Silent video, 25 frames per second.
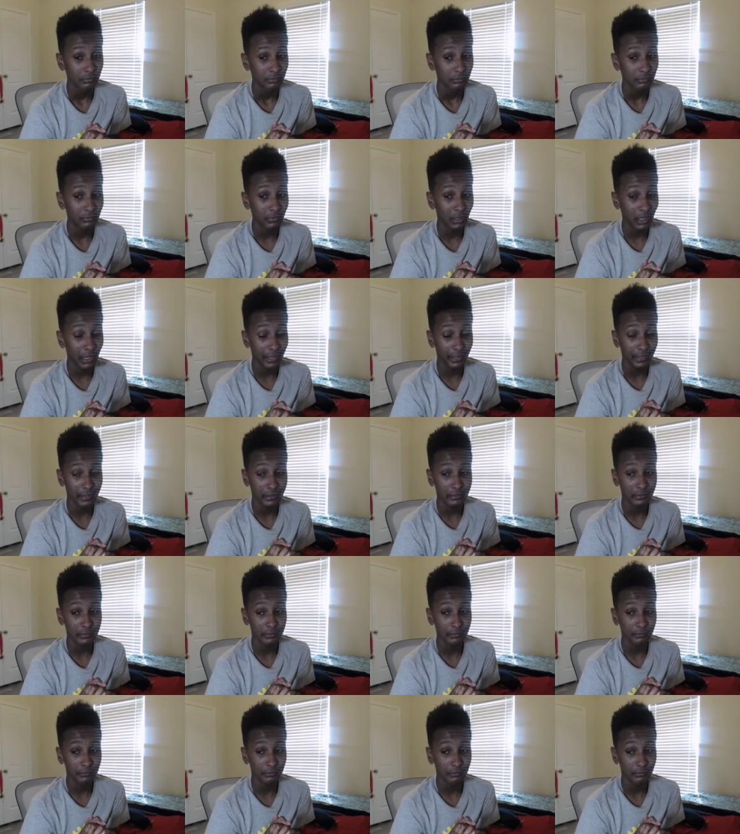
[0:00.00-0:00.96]
Like,
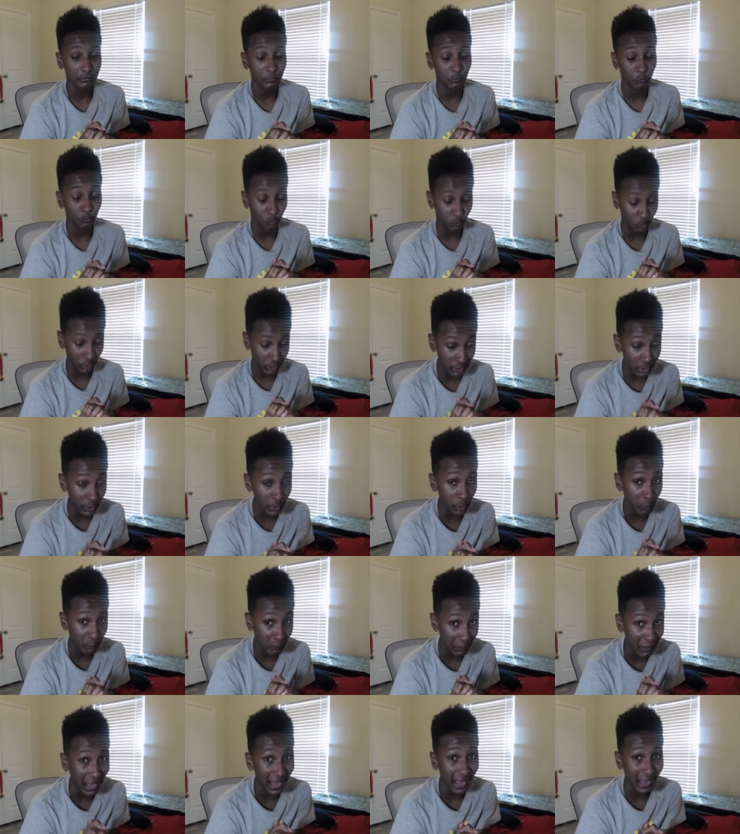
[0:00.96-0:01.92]
real
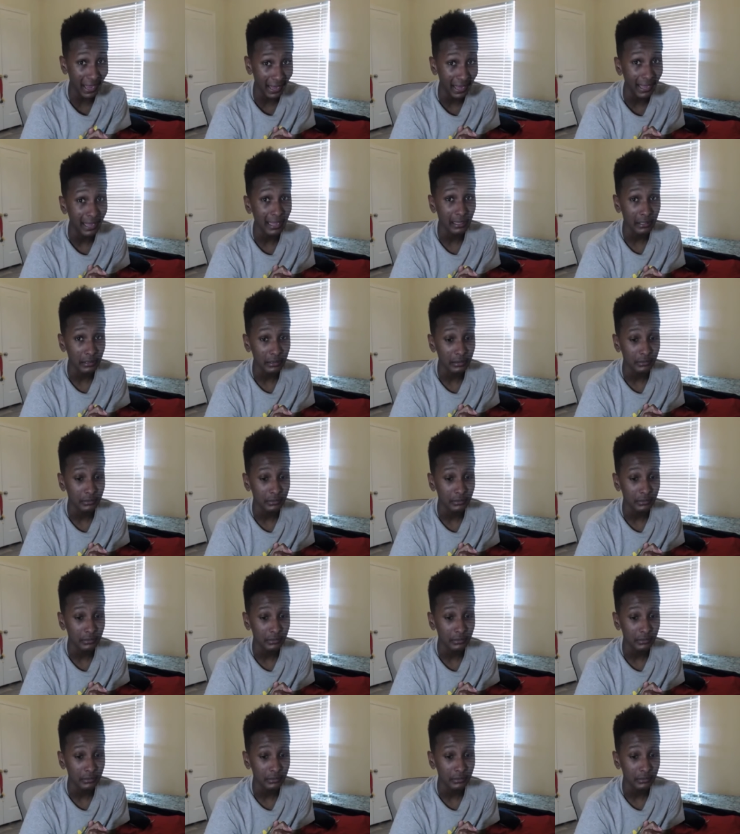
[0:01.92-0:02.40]
bad.